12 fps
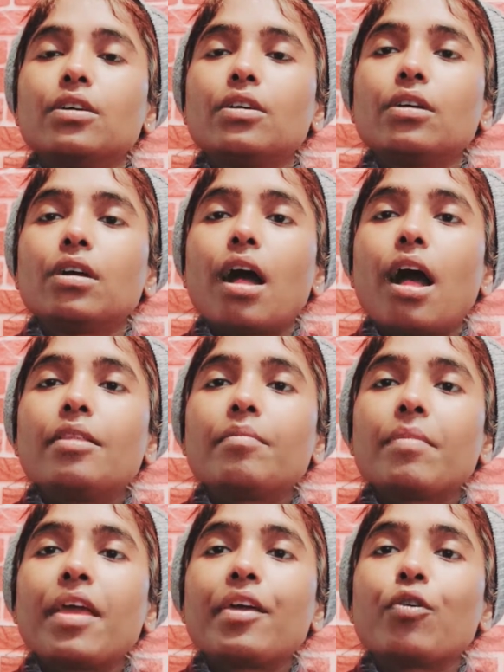
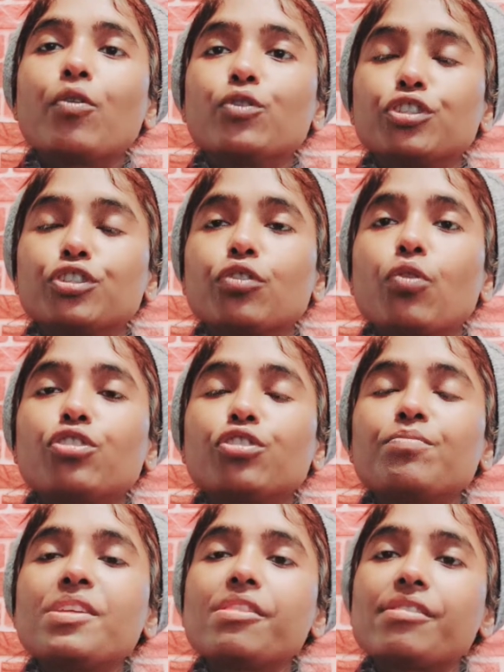Annamaya Kosh. Kosh
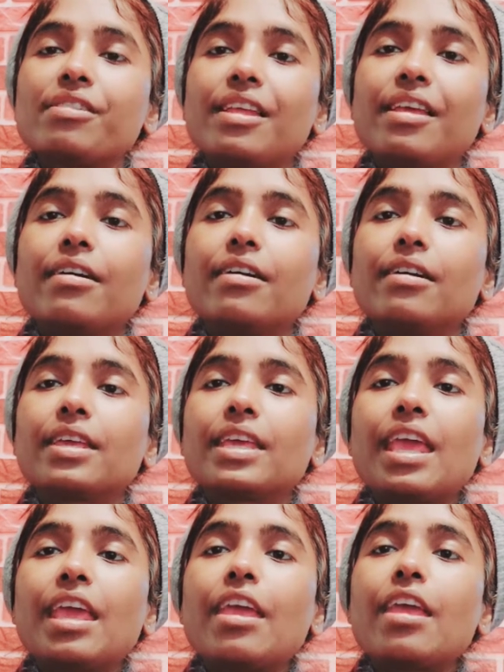means layer.
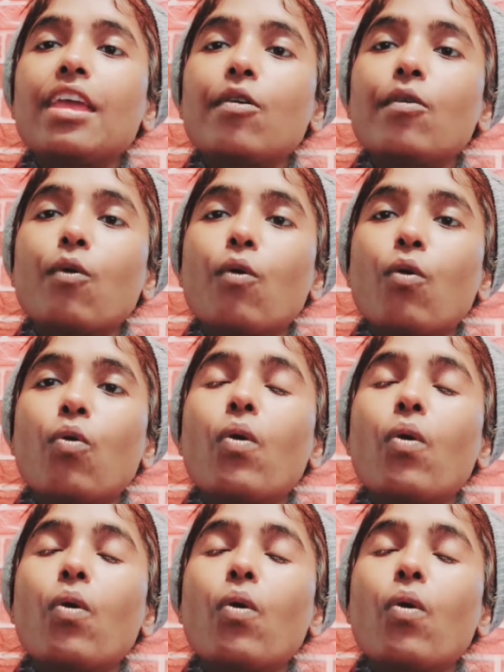K-O-S-H-A.